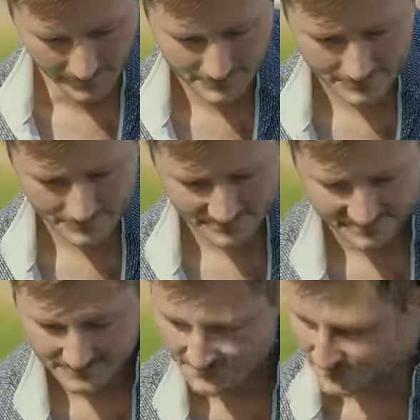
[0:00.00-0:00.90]

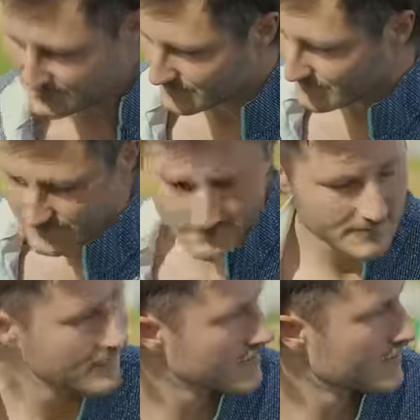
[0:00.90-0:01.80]

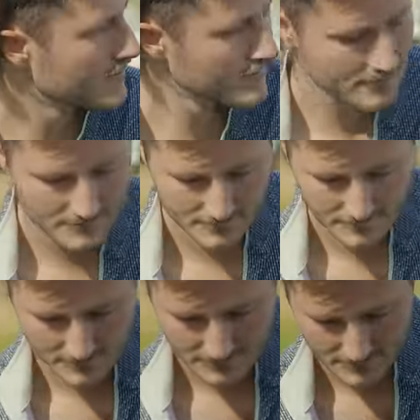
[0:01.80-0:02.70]

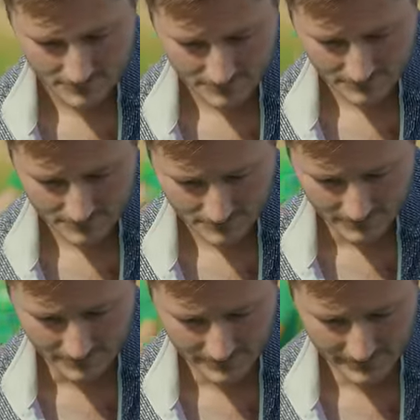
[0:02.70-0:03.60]

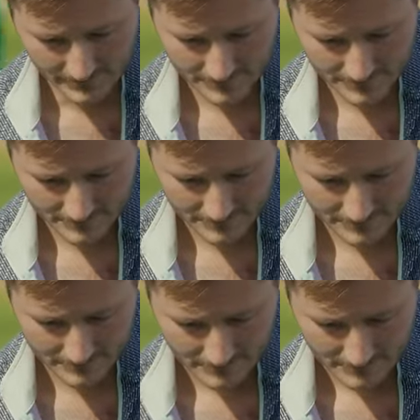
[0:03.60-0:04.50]

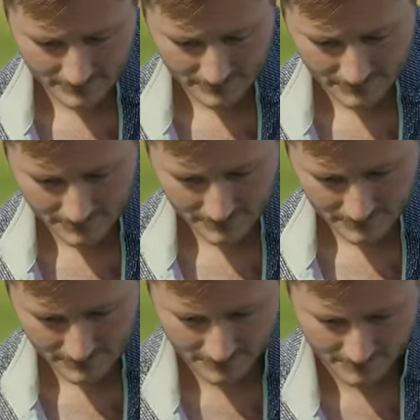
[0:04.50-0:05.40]

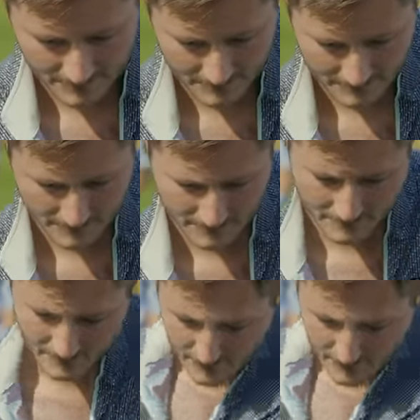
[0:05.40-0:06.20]
No one is speaking in this clip.